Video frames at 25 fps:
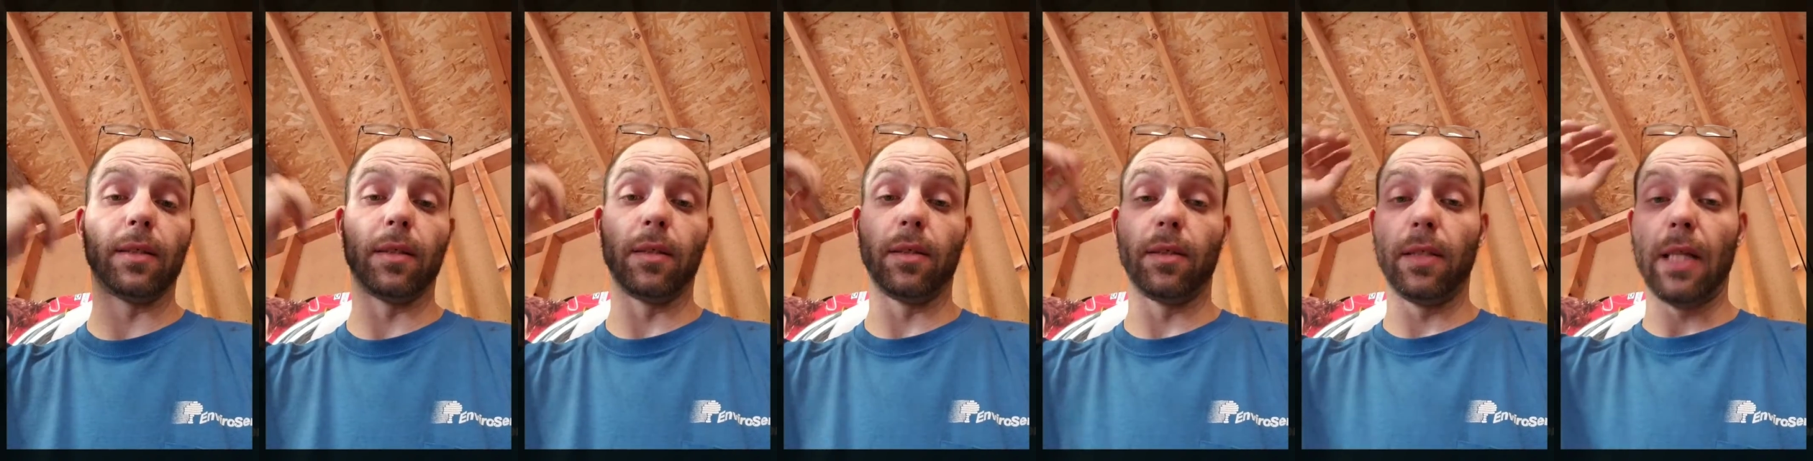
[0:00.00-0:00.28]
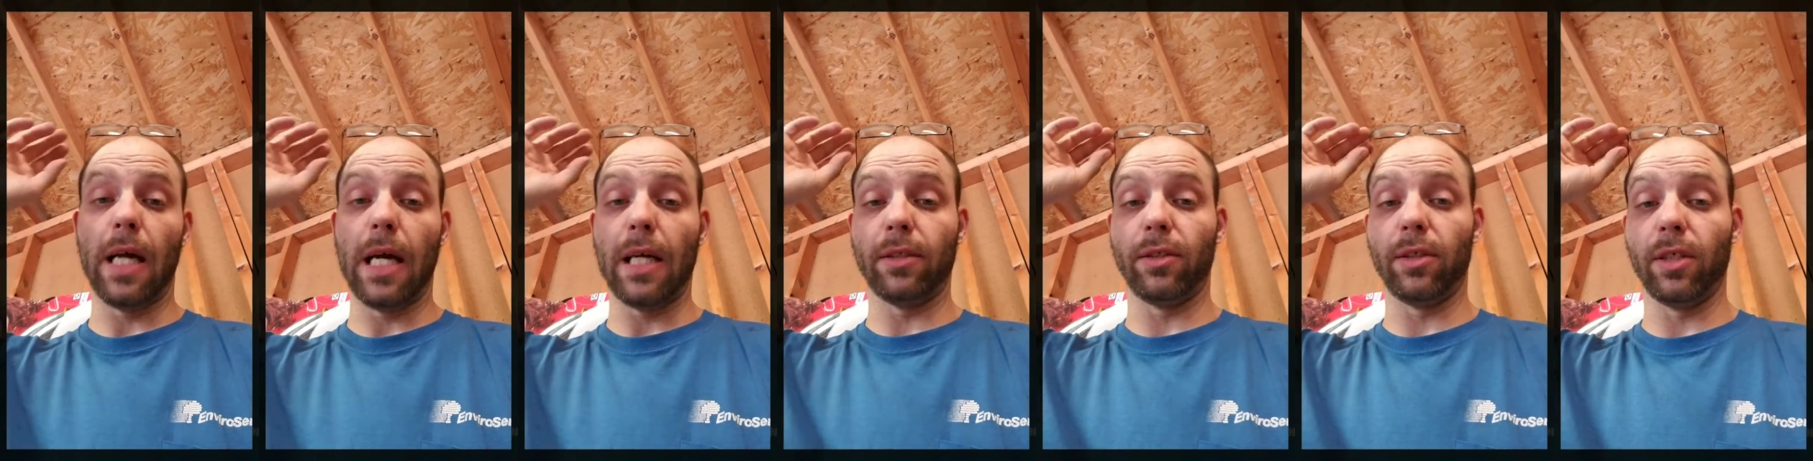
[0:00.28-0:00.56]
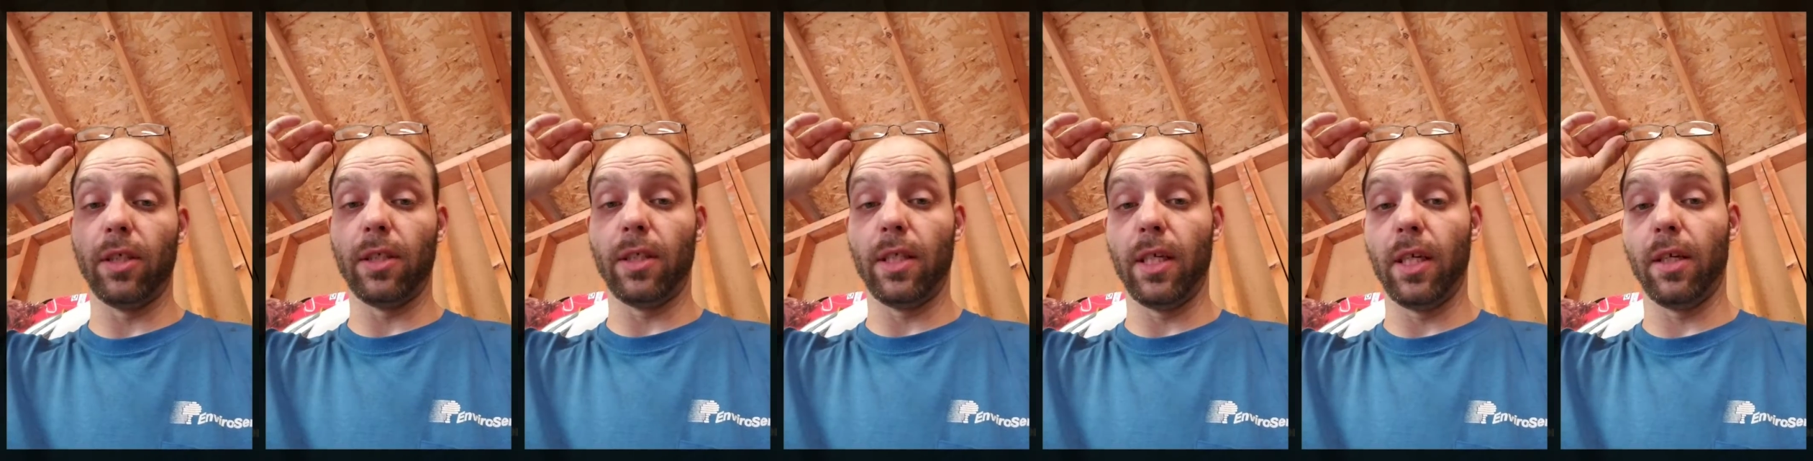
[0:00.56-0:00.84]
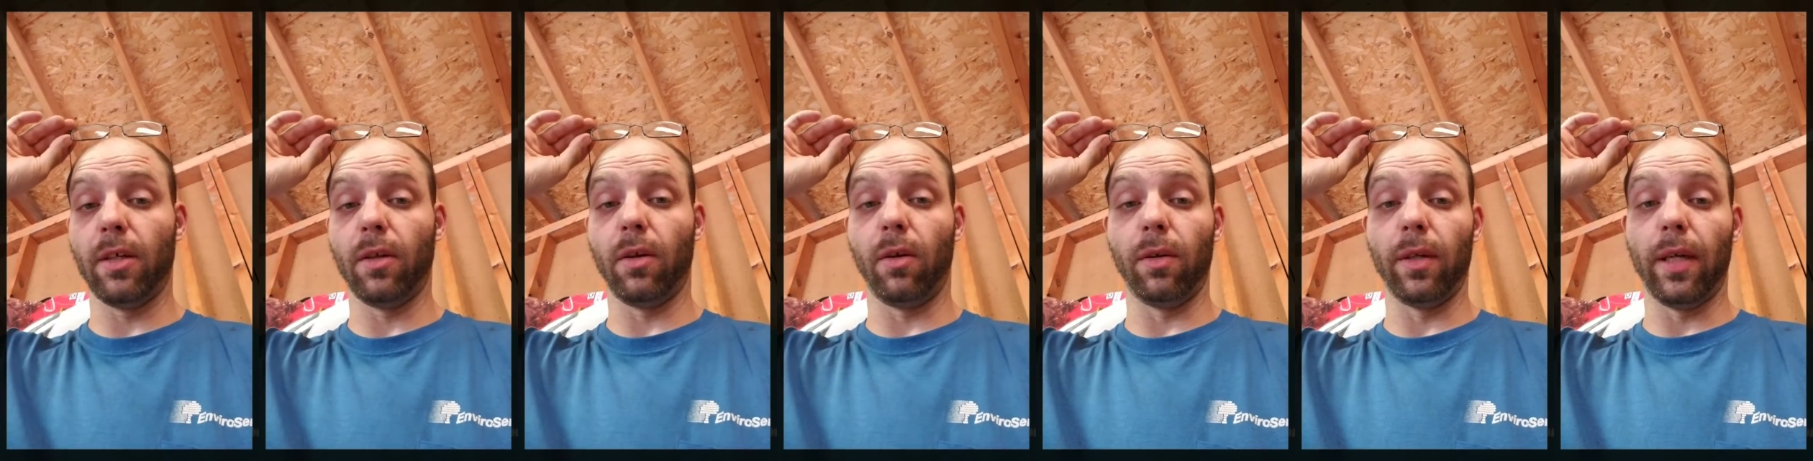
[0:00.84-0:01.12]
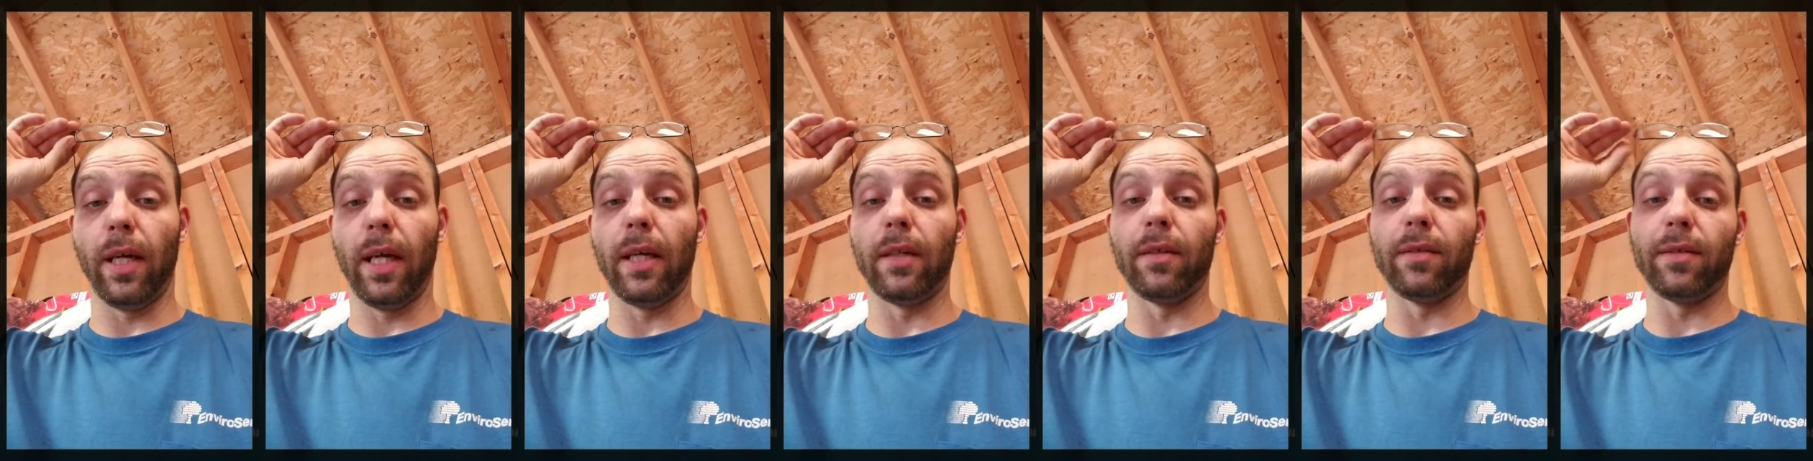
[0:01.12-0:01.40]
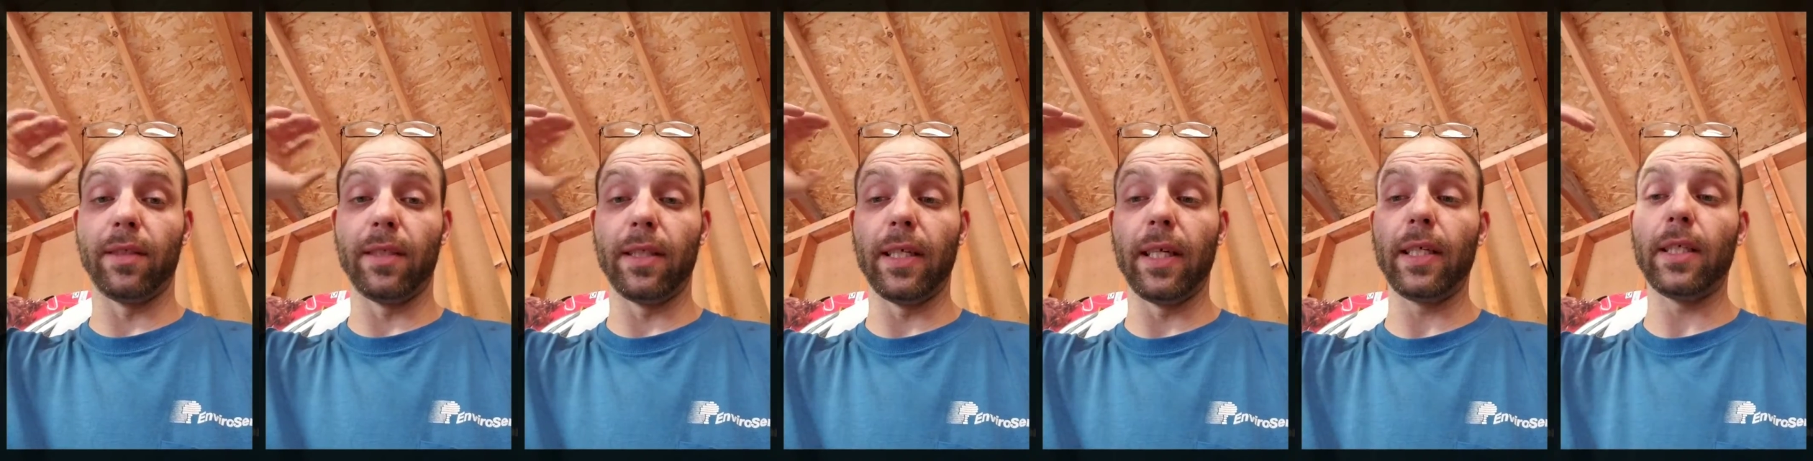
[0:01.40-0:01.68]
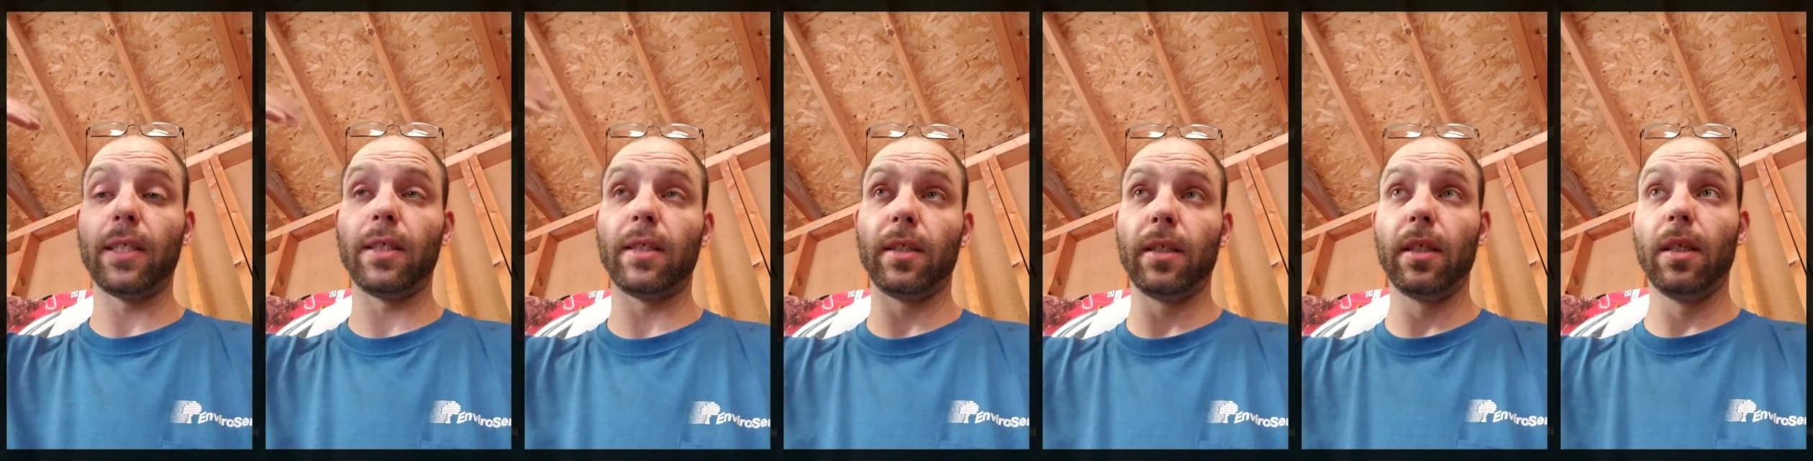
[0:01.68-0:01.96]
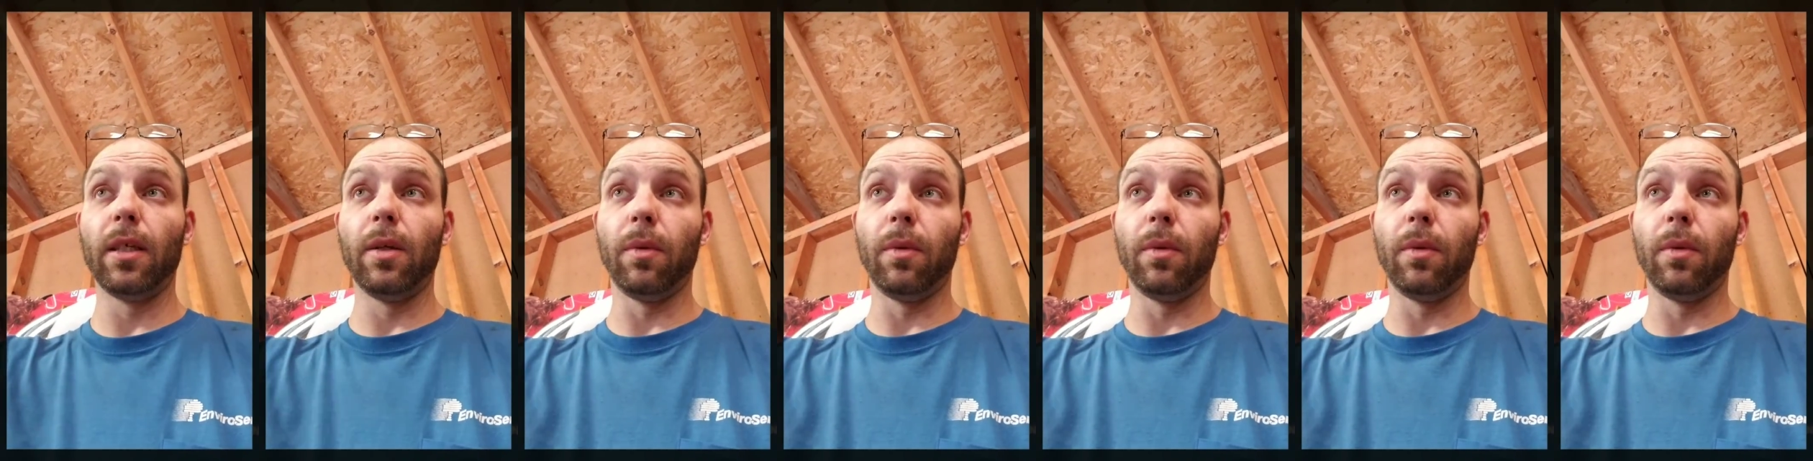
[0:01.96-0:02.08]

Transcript: the stock GT could only handle six.